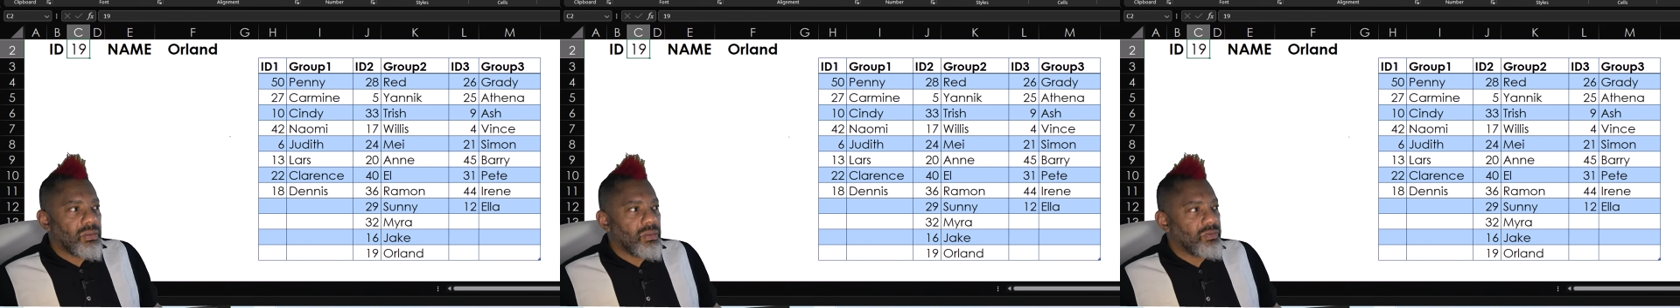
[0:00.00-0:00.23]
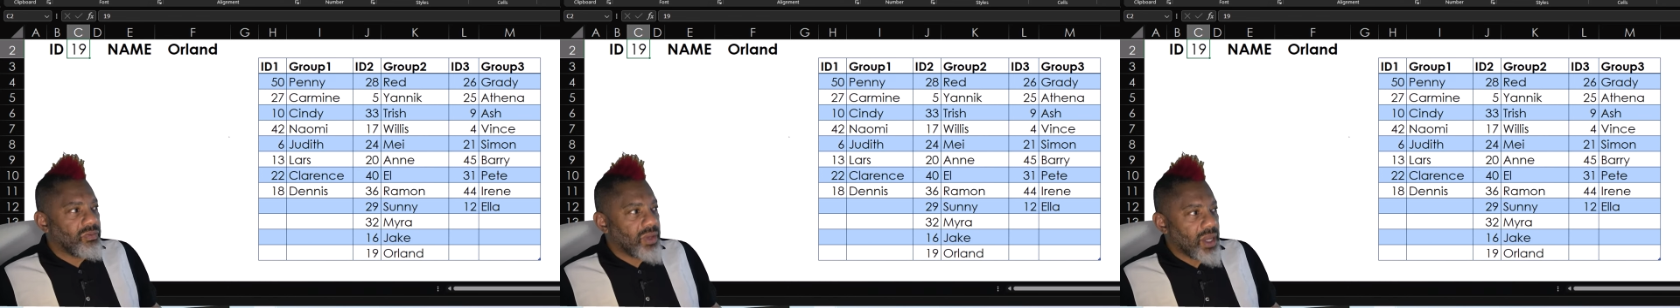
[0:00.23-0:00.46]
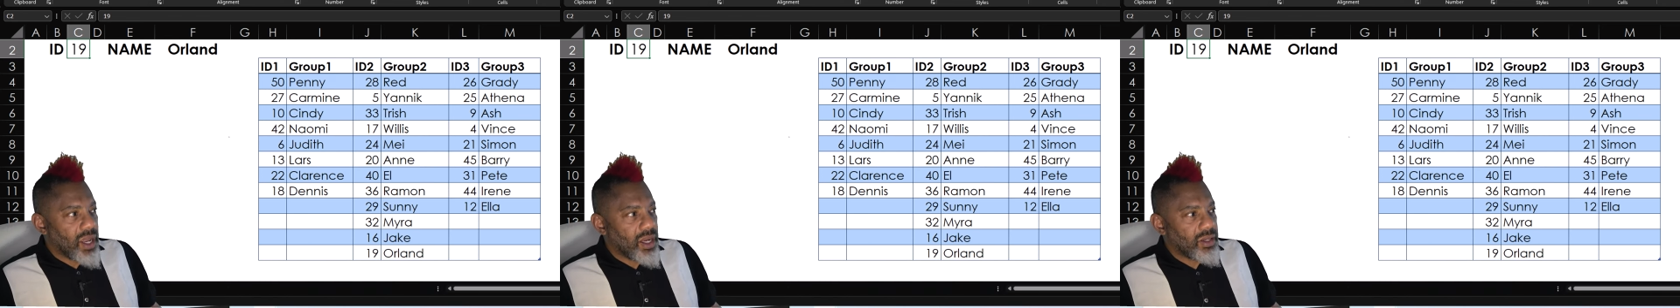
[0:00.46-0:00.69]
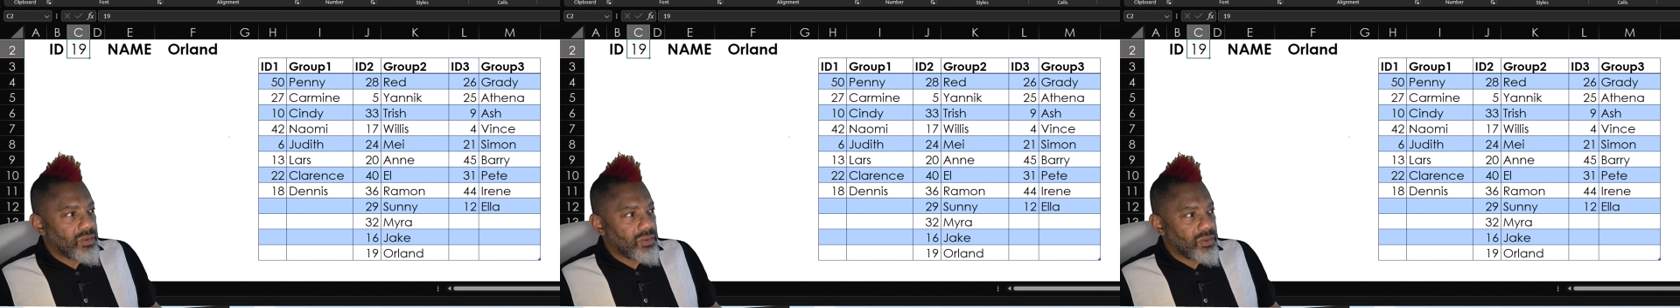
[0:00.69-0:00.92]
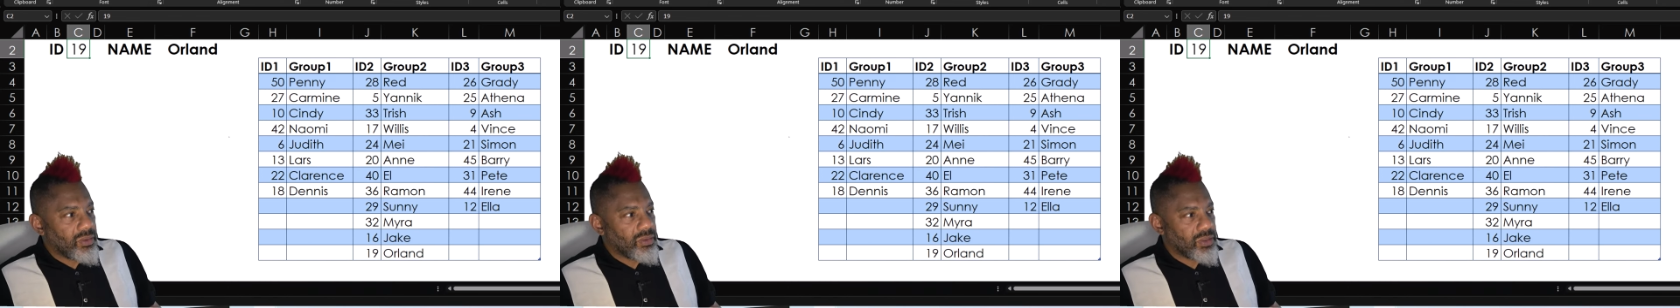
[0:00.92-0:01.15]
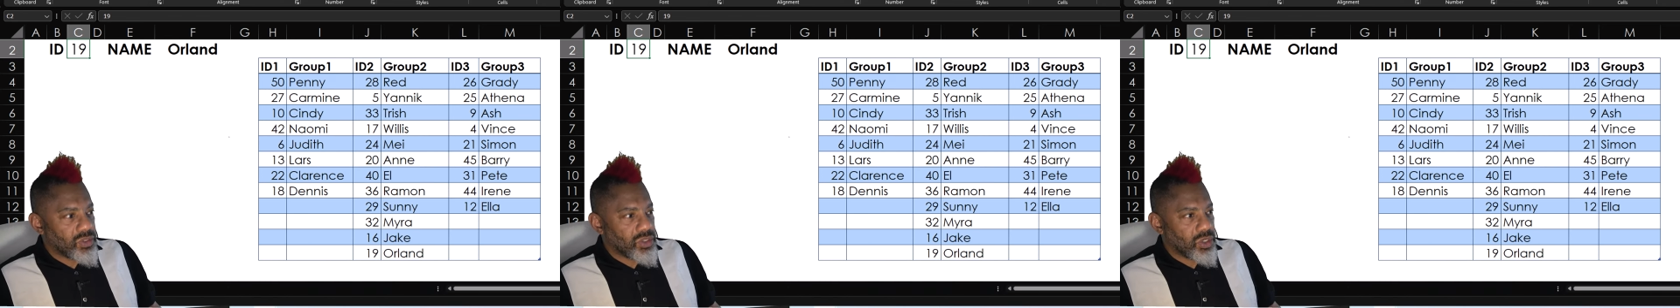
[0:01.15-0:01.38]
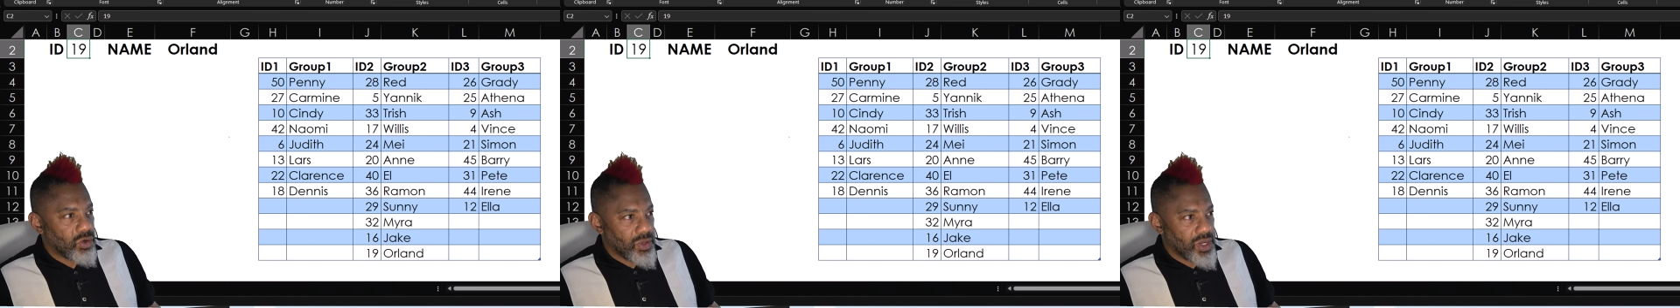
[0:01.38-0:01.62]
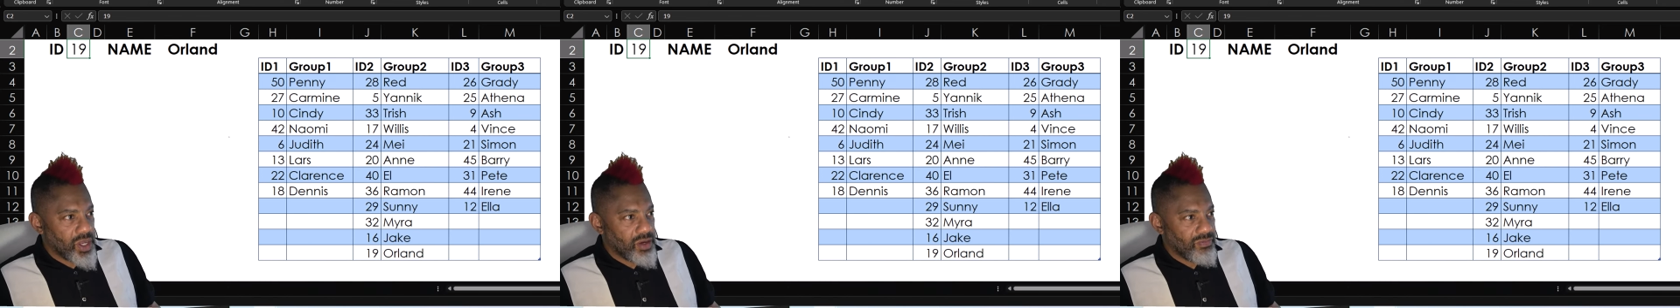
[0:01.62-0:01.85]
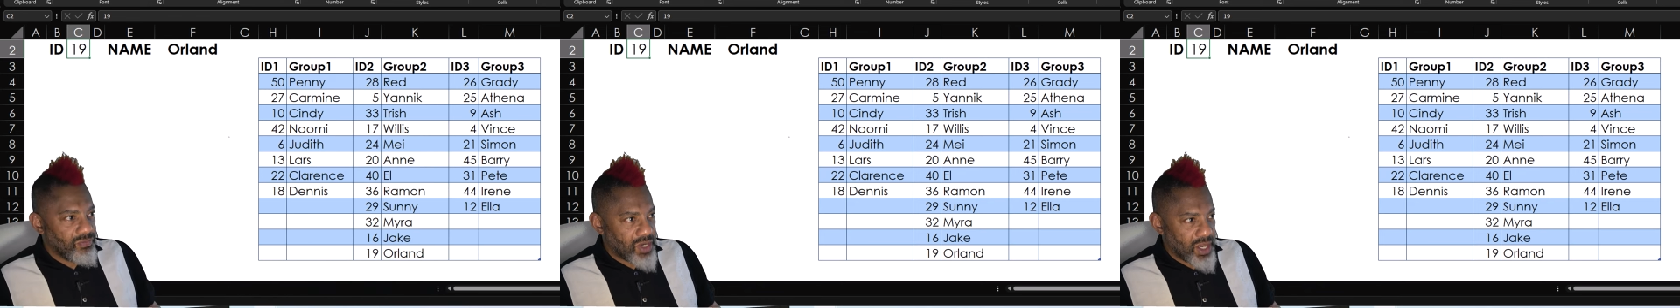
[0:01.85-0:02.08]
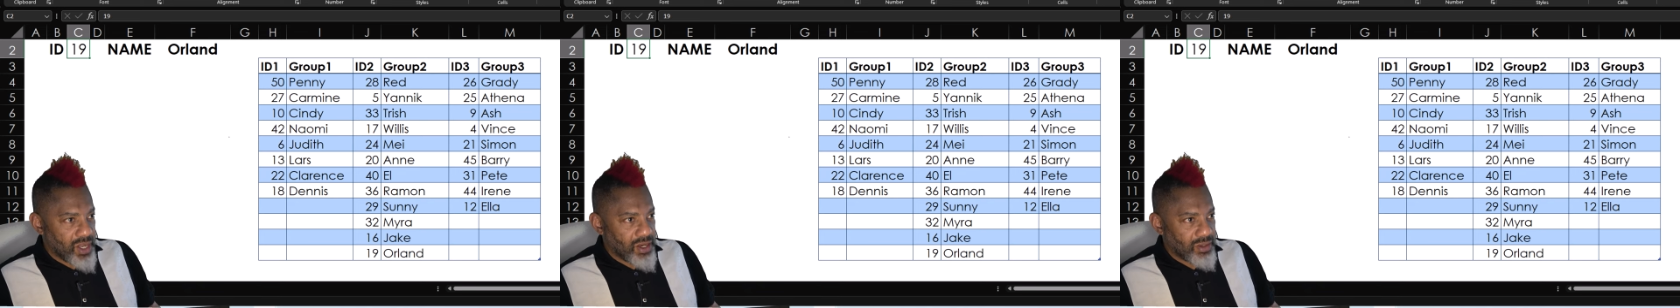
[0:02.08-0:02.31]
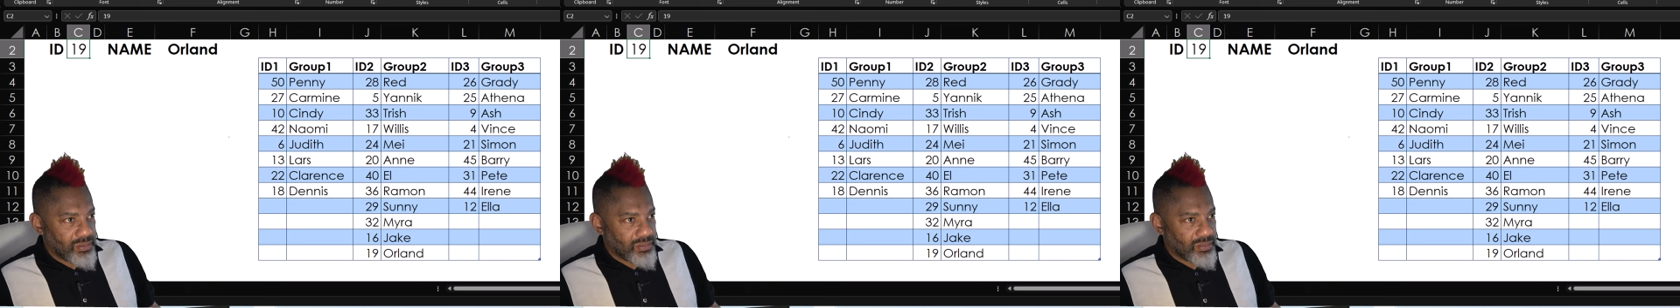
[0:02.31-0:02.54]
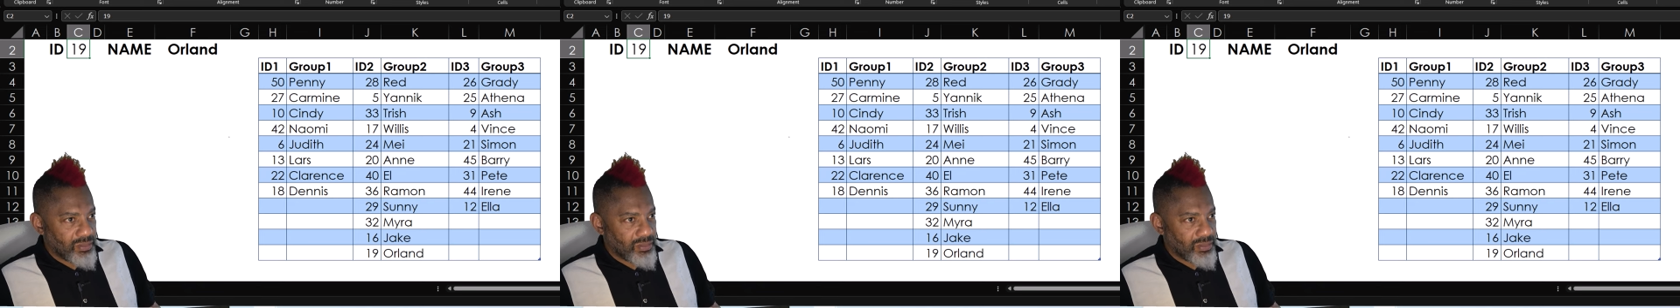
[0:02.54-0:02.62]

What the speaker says: We've got this grid of data,